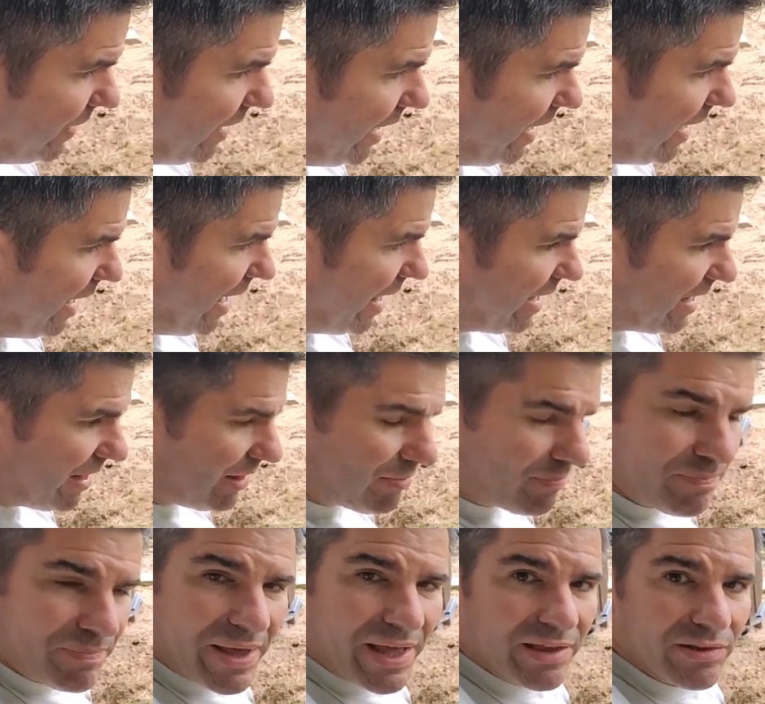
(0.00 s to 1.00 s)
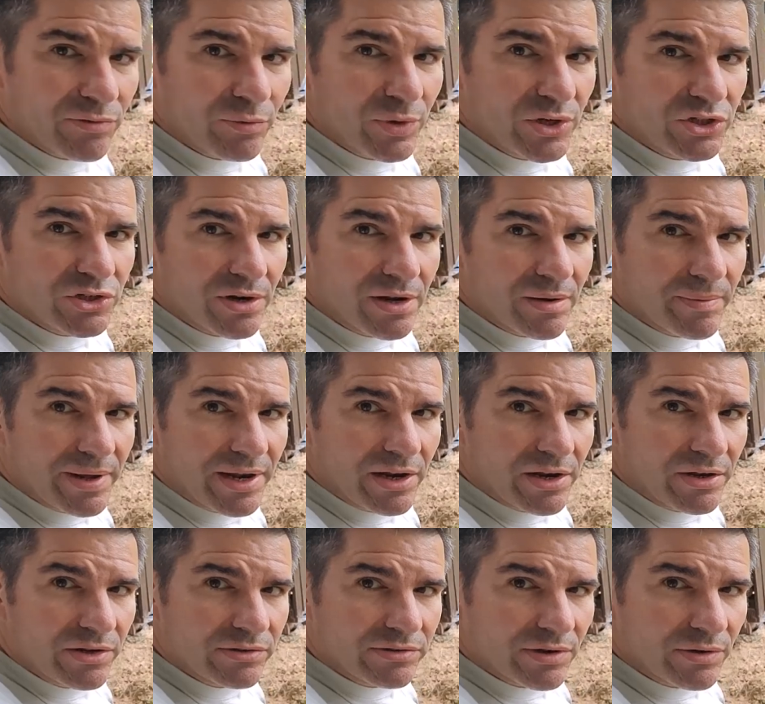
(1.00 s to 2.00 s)
Any bits which are a little bit
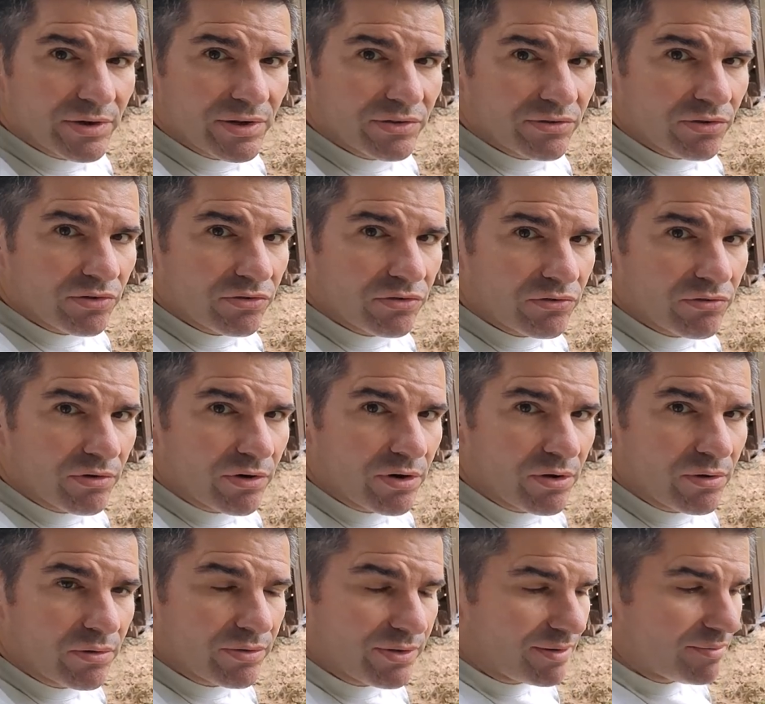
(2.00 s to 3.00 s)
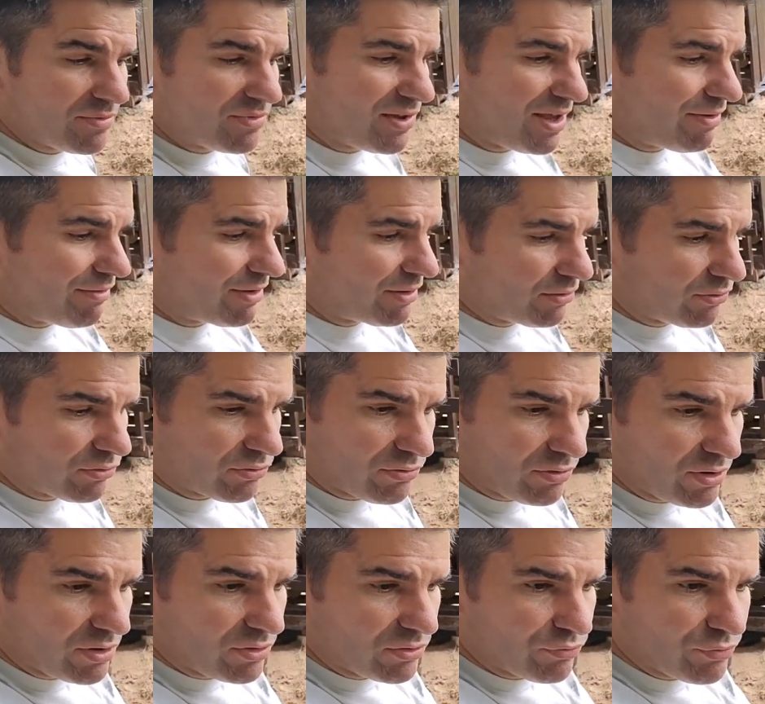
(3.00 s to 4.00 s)
loose, I'll use a screw that I'm saving on
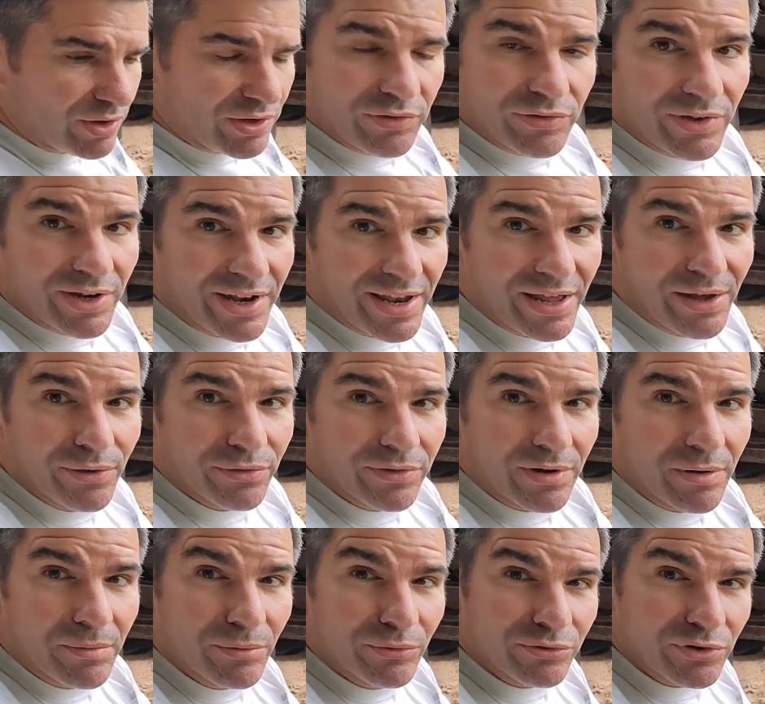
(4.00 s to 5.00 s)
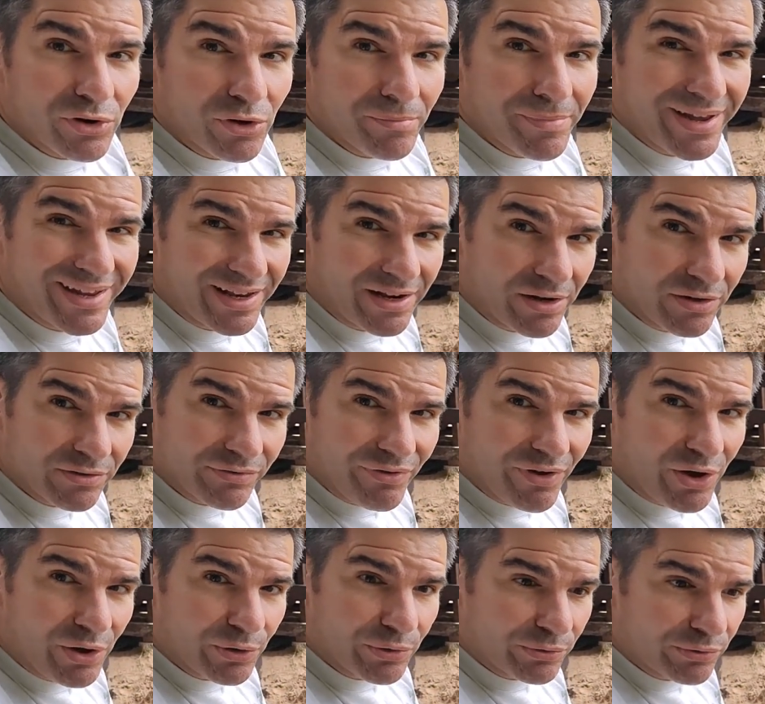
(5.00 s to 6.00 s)
screws, reusing the nails, and I'm also not making loads of
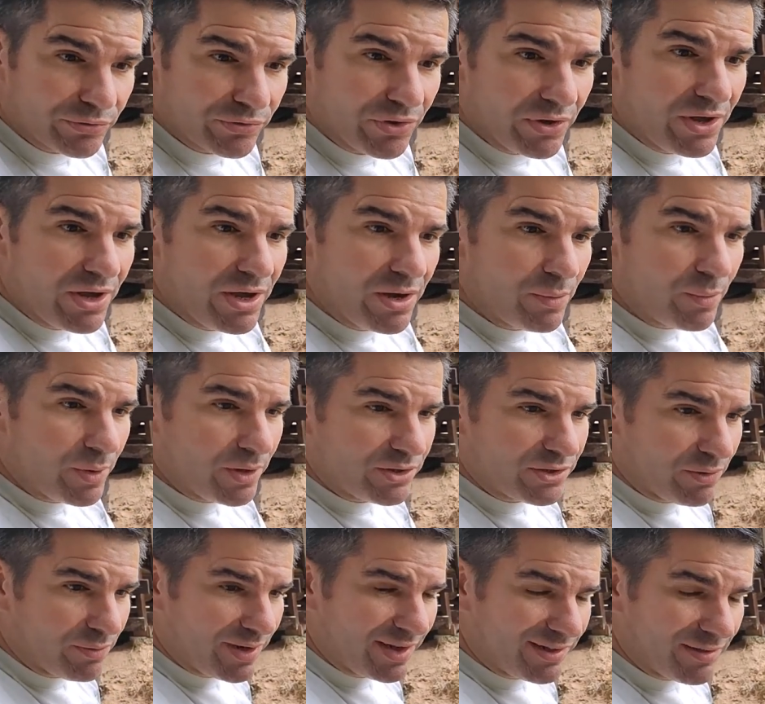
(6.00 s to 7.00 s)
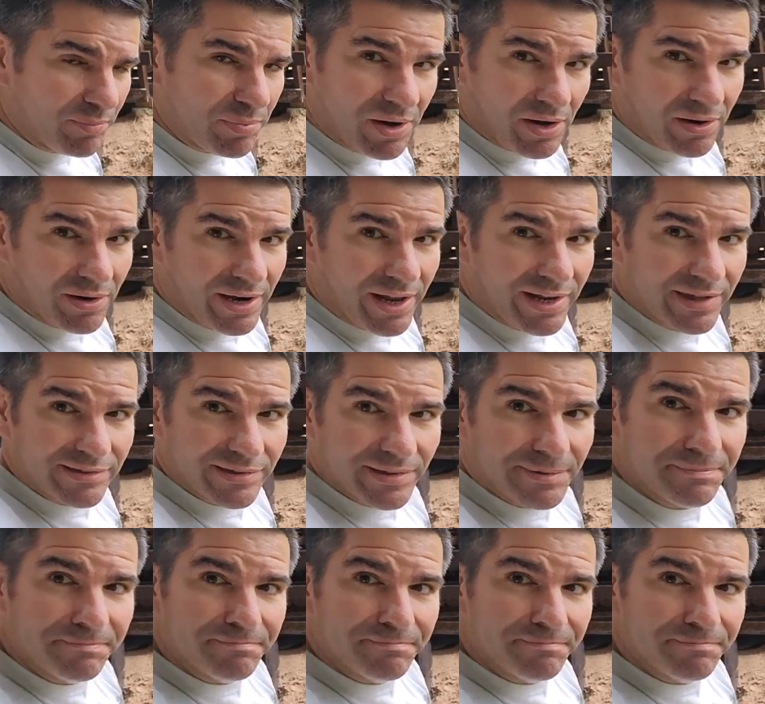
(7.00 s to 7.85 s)
holes which I'll need to plug later.